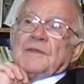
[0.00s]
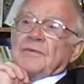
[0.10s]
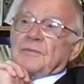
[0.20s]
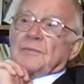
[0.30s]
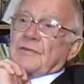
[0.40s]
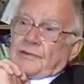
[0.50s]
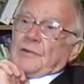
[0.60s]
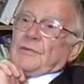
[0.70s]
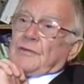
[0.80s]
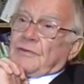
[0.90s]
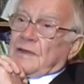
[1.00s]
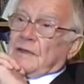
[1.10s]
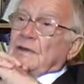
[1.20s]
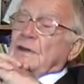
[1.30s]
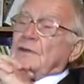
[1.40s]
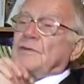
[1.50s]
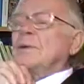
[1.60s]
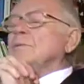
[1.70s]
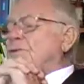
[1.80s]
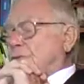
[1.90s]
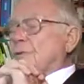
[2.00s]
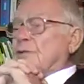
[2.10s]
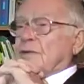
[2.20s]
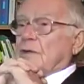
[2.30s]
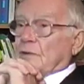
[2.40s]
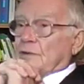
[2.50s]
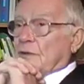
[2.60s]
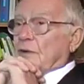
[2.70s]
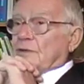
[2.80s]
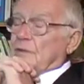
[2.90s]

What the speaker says: us with shoes. So it was shoes and long socks.